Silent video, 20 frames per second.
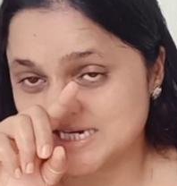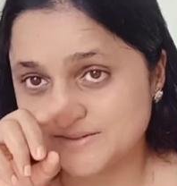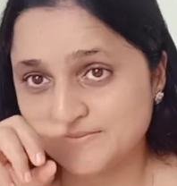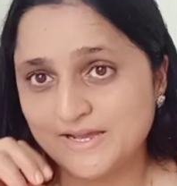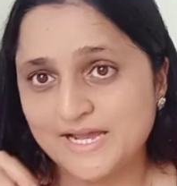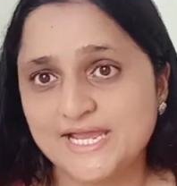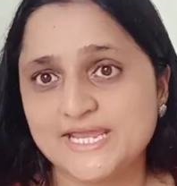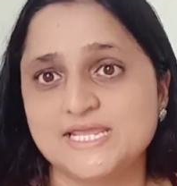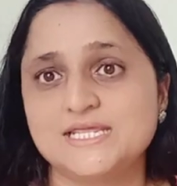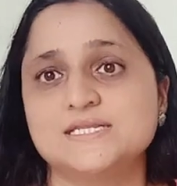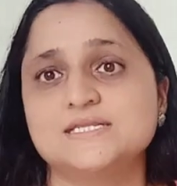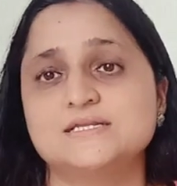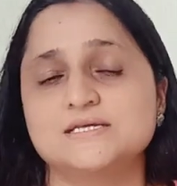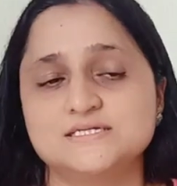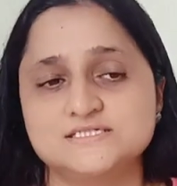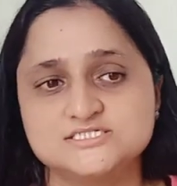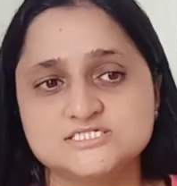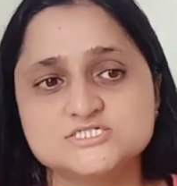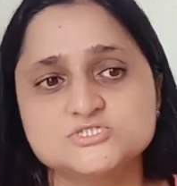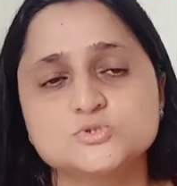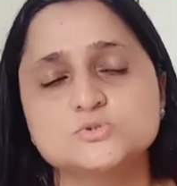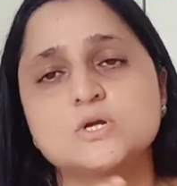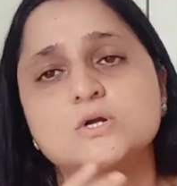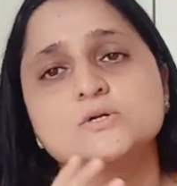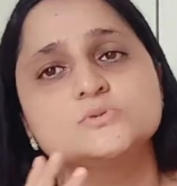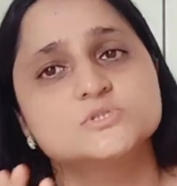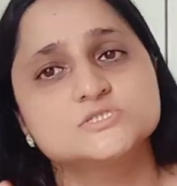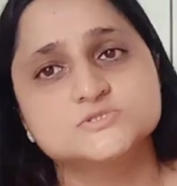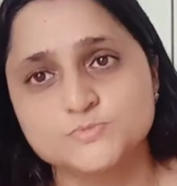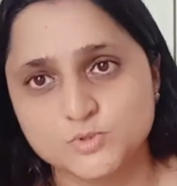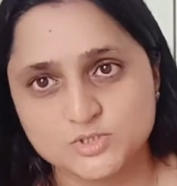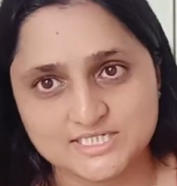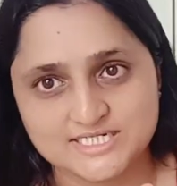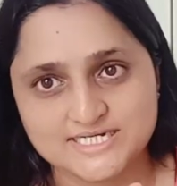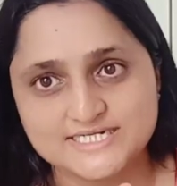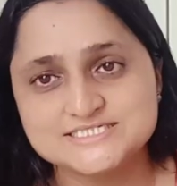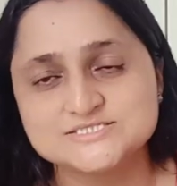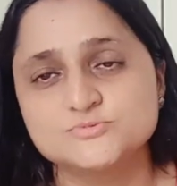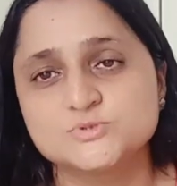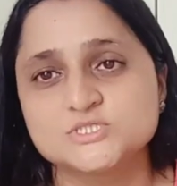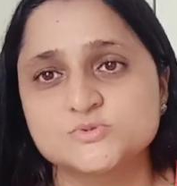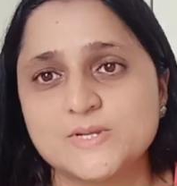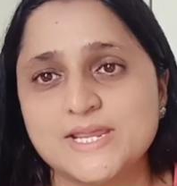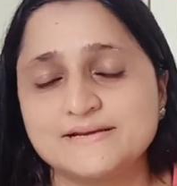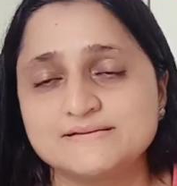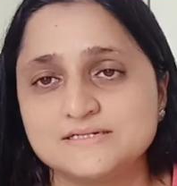I just took out those booklets which we had